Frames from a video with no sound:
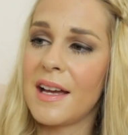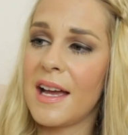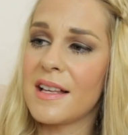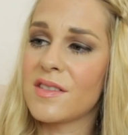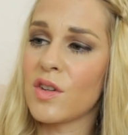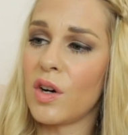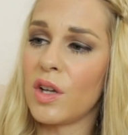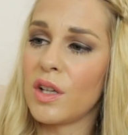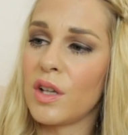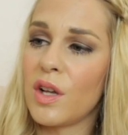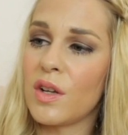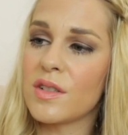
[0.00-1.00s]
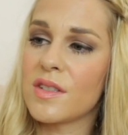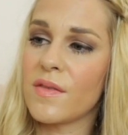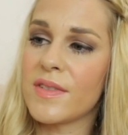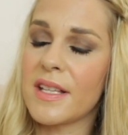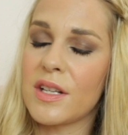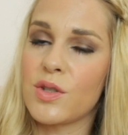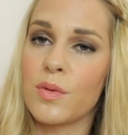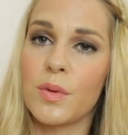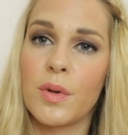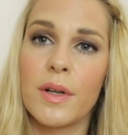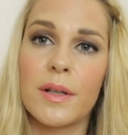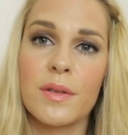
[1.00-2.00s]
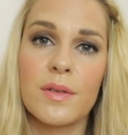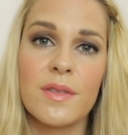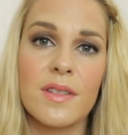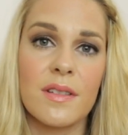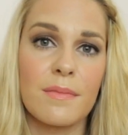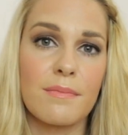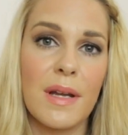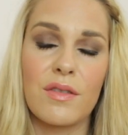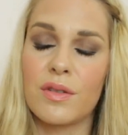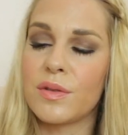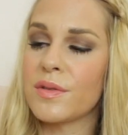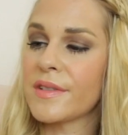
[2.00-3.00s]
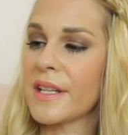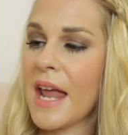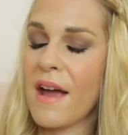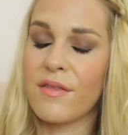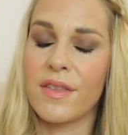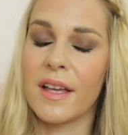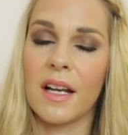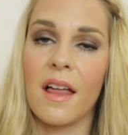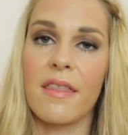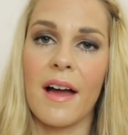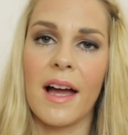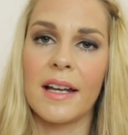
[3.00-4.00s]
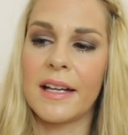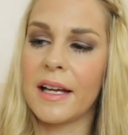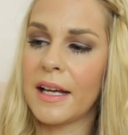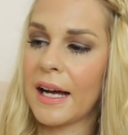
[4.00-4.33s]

It's got lots of essential oils, minerals, and everything like that in it.